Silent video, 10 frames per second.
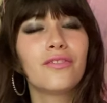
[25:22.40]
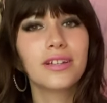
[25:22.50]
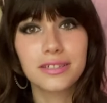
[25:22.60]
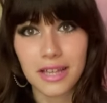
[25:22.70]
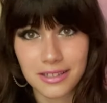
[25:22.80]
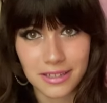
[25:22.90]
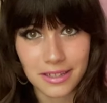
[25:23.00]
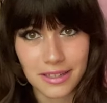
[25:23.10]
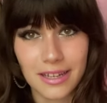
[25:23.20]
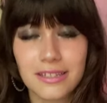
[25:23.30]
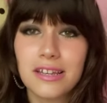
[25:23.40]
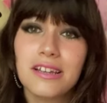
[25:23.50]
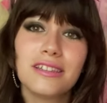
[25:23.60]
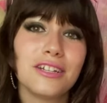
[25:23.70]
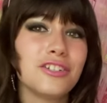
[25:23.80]
scents like that.
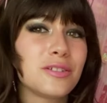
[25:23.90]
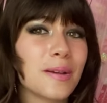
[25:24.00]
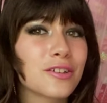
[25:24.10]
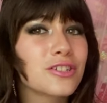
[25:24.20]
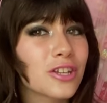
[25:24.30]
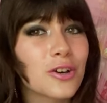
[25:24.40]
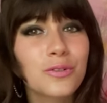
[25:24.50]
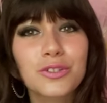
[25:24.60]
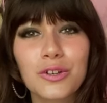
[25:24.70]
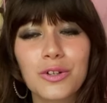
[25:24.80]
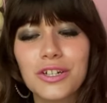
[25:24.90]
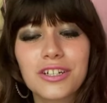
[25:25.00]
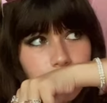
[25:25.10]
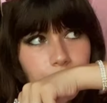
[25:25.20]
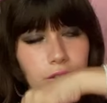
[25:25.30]
It just smells so, so
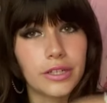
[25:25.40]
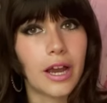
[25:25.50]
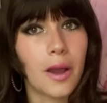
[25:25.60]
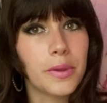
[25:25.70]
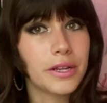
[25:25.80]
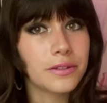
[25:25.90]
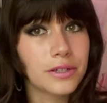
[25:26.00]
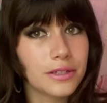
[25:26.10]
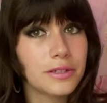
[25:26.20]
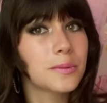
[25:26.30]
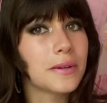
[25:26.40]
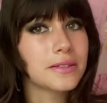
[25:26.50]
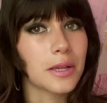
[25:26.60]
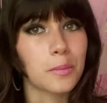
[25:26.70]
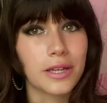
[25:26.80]
good. Yeah, I mean, it literally
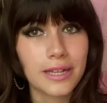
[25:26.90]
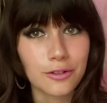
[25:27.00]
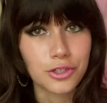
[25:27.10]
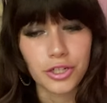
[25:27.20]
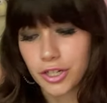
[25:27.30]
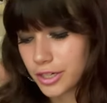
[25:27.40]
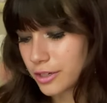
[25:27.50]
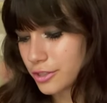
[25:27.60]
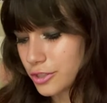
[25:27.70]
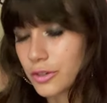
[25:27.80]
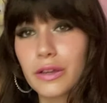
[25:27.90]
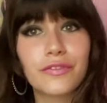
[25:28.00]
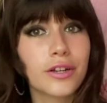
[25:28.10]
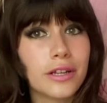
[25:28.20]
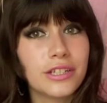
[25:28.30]
smells like plain out sugar. So
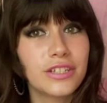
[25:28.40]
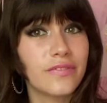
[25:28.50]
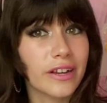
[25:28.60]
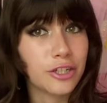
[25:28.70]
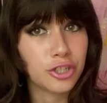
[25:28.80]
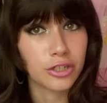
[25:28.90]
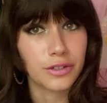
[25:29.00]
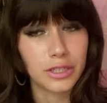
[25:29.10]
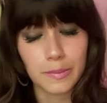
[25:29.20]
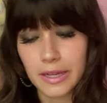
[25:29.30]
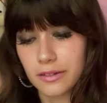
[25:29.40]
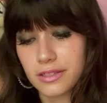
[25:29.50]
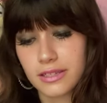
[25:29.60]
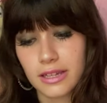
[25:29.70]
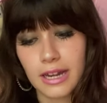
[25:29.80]
if you're into very sugary
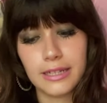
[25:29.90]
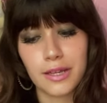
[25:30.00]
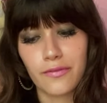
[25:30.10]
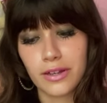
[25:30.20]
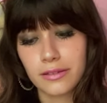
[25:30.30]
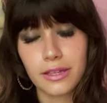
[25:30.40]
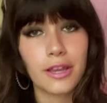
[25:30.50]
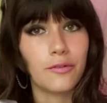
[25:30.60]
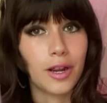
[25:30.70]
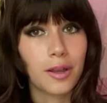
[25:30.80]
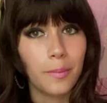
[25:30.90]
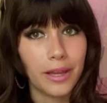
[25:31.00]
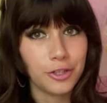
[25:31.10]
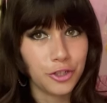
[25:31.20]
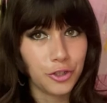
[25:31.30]
smells, then I definitely
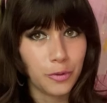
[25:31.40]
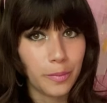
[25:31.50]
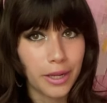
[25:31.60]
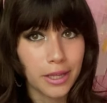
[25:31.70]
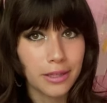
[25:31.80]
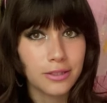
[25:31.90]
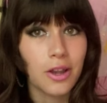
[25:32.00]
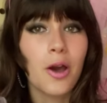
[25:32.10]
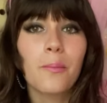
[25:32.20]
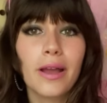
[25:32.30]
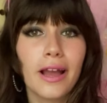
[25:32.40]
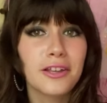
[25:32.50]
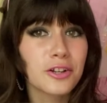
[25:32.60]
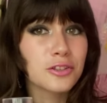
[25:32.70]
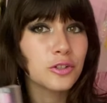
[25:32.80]
recommend you picking this up
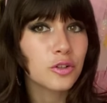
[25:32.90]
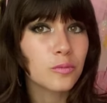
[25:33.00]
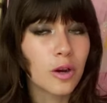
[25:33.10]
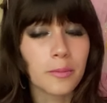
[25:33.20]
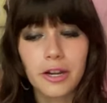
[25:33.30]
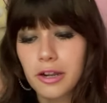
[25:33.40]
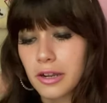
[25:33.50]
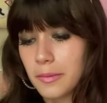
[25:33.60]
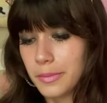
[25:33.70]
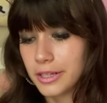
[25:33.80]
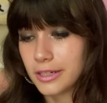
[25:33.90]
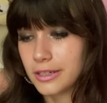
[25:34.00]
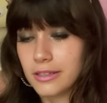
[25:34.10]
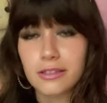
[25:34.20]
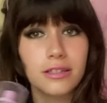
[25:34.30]
at your local Walmart
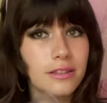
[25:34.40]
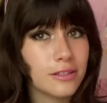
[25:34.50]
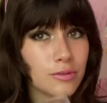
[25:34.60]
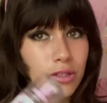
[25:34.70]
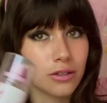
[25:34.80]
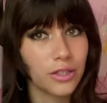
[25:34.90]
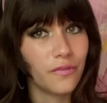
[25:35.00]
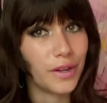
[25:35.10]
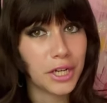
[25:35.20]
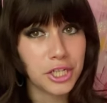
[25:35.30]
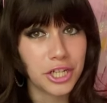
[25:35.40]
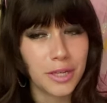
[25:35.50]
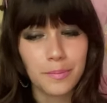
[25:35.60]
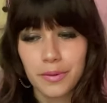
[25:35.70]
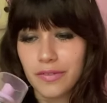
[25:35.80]
because this was also very
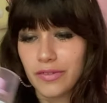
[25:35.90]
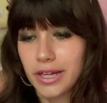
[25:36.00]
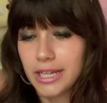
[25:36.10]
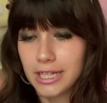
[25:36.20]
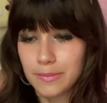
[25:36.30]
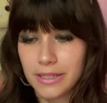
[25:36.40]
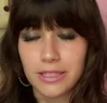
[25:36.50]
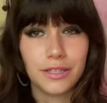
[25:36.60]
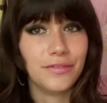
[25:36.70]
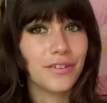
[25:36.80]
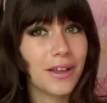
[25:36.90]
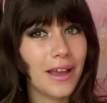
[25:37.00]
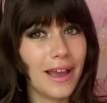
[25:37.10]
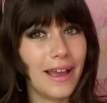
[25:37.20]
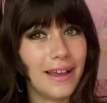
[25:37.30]
cheap, very inexpensive,
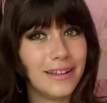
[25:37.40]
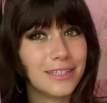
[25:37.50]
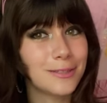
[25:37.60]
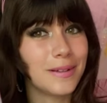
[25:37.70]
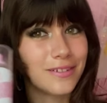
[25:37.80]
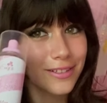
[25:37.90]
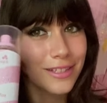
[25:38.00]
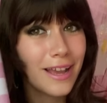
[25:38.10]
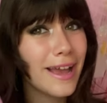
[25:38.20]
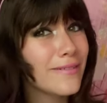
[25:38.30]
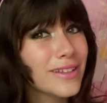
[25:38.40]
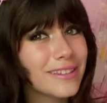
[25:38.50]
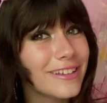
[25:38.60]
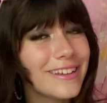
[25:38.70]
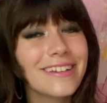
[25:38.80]
and it smells
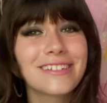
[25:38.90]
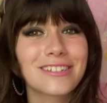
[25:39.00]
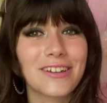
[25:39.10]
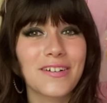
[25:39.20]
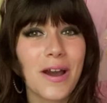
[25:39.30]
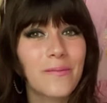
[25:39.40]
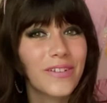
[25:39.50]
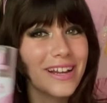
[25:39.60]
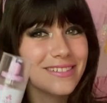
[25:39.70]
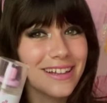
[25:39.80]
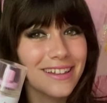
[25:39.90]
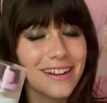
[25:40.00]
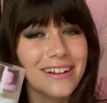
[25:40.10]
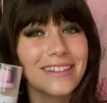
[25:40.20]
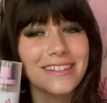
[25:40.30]
heavenly. So I'm very glad that
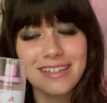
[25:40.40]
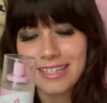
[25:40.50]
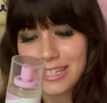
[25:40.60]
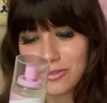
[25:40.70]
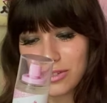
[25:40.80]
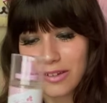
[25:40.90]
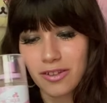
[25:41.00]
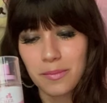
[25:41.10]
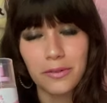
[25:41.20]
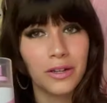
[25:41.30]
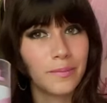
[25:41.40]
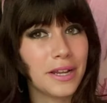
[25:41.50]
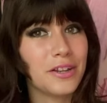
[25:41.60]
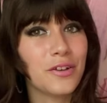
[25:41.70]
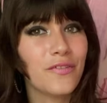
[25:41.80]
I got this. This will definitely be one of
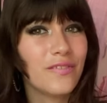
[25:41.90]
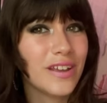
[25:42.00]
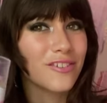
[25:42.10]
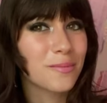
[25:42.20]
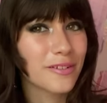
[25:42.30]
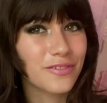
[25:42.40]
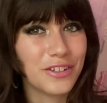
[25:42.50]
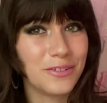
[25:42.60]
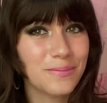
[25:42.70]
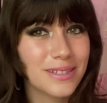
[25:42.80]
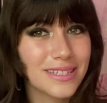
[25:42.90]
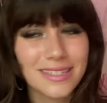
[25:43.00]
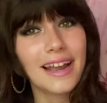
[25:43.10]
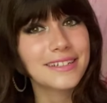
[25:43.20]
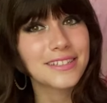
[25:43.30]
my new favorite perfumes.
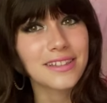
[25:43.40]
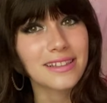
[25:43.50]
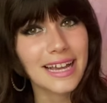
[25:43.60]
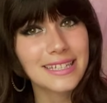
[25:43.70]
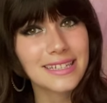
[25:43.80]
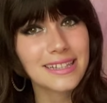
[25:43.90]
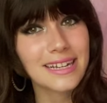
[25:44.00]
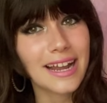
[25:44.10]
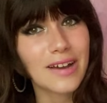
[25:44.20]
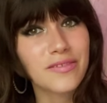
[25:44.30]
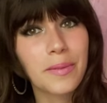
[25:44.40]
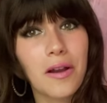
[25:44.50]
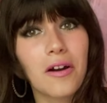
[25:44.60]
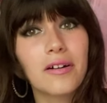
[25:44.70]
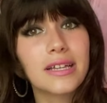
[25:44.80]
And so the last thing that I have in my
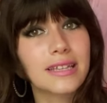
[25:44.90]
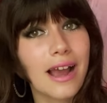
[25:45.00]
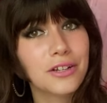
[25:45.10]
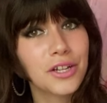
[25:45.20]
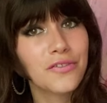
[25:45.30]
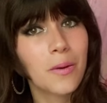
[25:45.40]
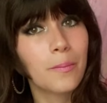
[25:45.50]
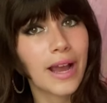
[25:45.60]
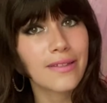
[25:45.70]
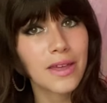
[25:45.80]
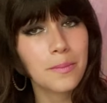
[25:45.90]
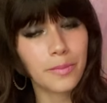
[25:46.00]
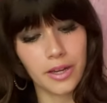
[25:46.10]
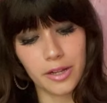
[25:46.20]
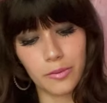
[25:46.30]
haul is actually from Bath &
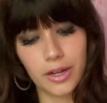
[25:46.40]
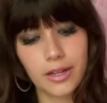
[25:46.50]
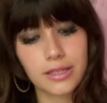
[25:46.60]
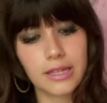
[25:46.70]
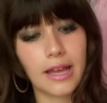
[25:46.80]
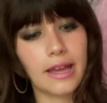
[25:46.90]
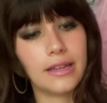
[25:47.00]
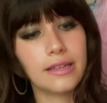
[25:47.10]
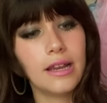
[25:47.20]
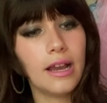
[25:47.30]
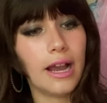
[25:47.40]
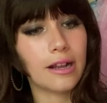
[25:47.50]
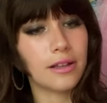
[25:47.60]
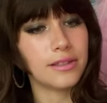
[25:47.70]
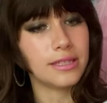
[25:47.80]
Body Works, and I
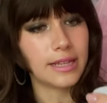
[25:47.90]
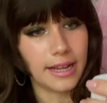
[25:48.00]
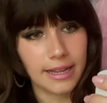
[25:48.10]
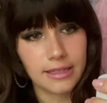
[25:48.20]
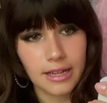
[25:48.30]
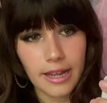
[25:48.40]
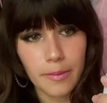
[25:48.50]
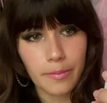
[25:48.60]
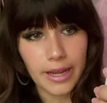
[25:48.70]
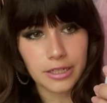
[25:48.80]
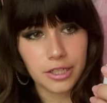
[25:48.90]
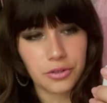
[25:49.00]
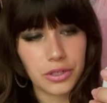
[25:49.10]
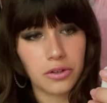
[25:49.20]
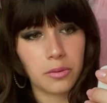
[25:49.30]
got this
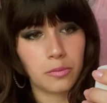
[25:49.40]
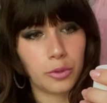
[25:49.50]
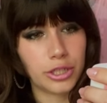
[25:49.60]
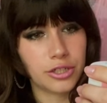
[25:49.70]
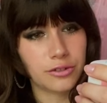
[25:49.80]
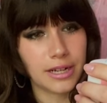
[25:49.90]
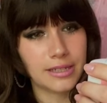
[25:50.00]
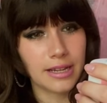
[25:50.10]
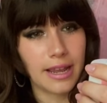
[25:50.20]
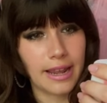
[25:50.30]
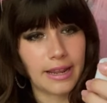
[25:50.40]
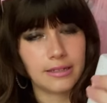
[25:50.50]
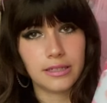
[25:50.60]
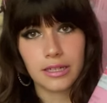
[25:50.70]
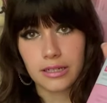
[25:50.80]
antibacterial moisturizing
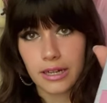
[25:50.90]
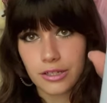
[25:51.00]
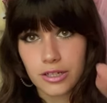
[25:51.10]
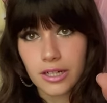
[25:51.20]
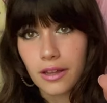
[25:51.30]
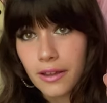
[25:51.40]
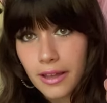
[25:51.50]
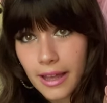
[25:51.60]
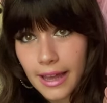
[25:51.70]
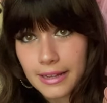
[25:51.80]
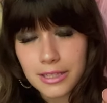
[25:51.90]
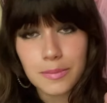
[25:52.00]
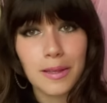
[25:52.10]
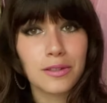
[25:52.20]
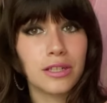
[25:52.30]
hand sanitizer and it
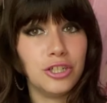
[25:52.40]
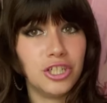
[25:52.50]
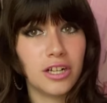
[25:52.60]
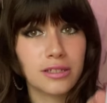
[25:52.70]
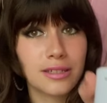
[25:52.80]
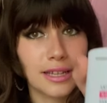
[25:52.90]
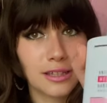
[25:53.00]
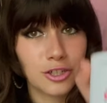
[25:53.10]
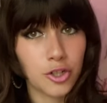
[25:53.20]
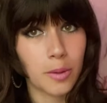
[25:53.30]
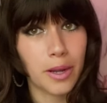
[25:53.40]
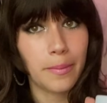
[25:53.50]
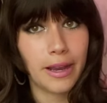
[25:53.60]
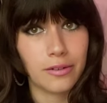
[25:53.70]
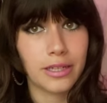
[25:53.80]
smells just like the strawberry
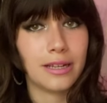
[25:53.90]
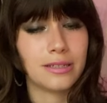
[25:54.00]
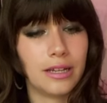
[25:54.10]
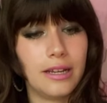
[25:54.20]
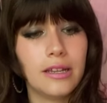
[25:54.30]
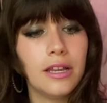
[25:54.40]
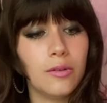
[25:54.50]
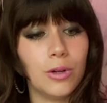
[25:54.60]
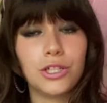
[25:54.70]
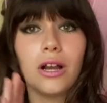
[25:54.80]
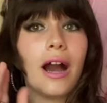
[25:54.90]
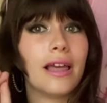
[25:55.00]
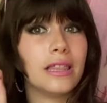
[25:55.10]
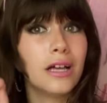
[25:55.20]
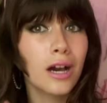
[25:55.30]
pound cake scent, which
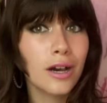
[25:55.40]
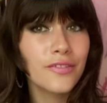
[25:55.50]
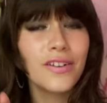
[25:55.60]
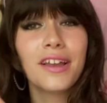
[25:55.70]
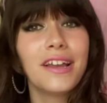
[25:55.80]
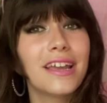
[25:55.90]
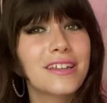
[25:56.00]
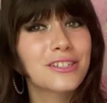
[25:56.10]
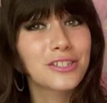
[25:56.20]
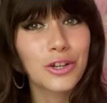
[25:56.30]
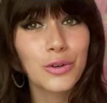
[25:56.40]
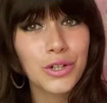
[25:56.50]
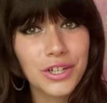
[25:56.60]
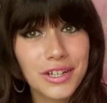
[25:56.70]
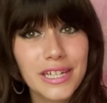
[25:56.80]
I love. It is so
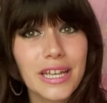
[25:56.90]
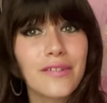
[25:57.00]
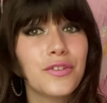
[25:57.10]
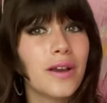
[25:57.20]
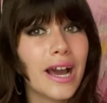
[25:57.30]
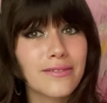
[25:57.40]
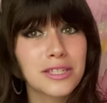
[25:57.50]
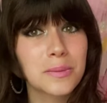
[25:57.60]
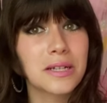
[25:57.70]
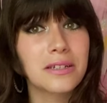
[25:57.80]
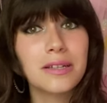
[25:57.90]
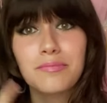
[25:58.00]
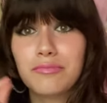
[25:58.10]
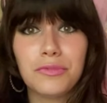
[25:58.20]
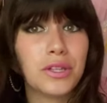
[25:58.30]
good. If you haven't smelled
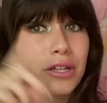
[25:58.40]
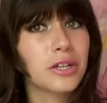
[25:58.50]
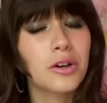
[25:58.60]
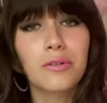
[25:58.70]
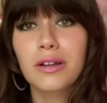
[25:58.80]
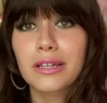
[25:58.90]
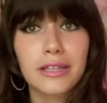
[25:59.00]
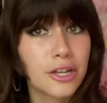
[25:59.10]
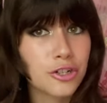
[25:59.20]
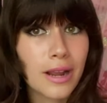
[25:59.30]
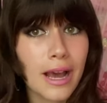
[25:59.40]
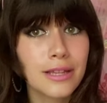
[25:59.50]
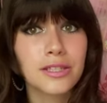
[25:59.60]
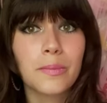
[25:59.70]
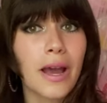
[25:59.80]
it, you need to go get your
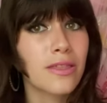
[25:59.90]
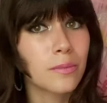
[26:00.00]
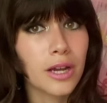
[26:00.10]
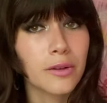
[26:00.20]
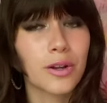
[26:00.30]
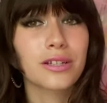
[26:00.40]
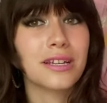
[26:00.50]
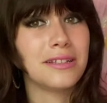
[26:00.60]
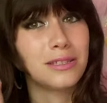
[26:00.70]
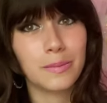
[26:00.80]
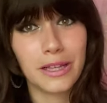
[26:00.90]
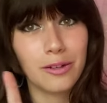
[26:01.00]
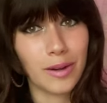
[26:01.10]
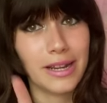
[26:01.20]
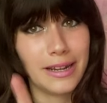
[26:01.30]
ass to Bath & Body Works and smell it right